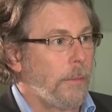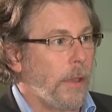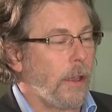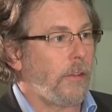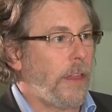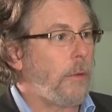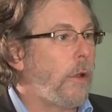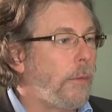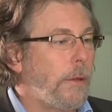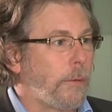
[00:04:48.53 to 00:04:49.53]
because they
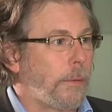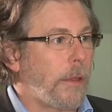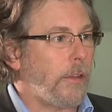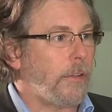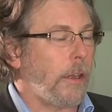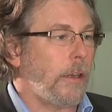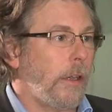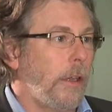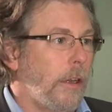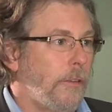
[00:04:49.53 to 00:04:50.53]
will be replacing an
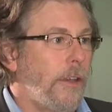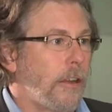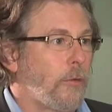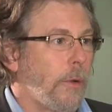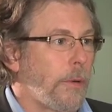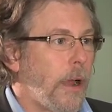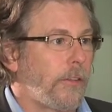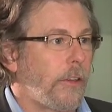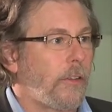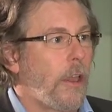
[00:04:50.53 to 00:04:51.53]
ineffectual
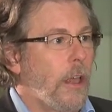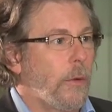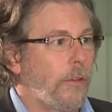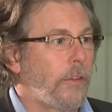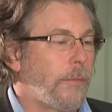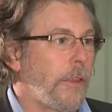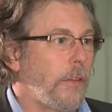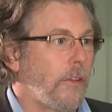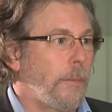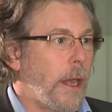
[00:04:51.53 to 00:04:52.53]
process with
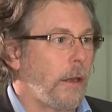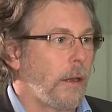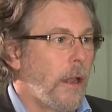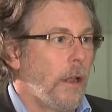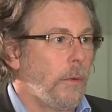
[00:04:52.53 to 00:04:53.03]
something that's better.